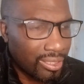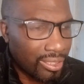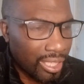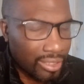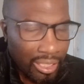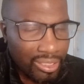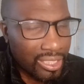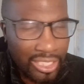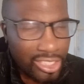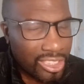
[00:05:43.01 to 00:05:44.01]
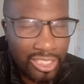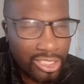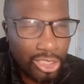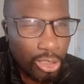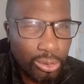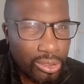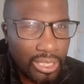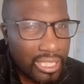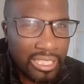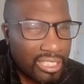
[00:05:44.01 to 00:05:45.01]
I don't think it shows
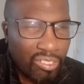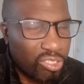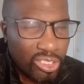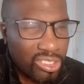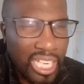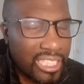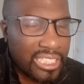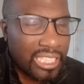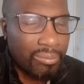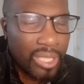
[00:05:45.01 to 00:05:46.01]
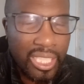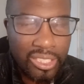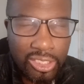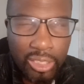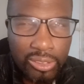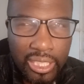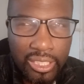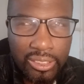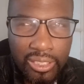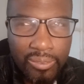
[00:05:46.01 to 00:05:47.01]
any different side to him. Yeah, it shows that
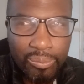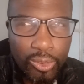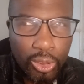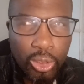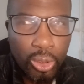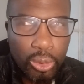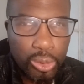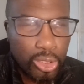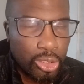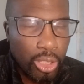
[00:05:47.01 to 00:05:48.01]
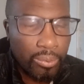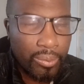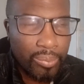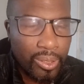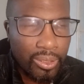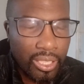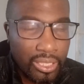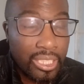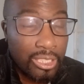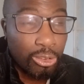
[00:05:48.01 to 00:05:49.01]
he's loyal to Tottenham, but I
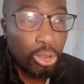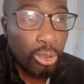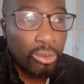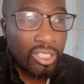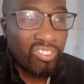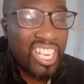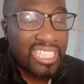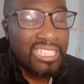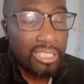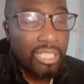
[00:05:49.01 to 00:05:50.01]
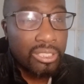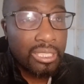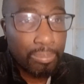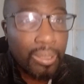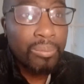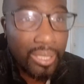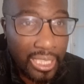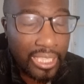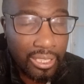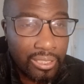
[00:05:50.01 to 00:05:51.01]
think he's loyal to the fact that he's going to the Premier
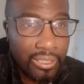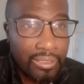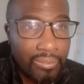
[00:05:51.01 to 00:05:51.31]
League.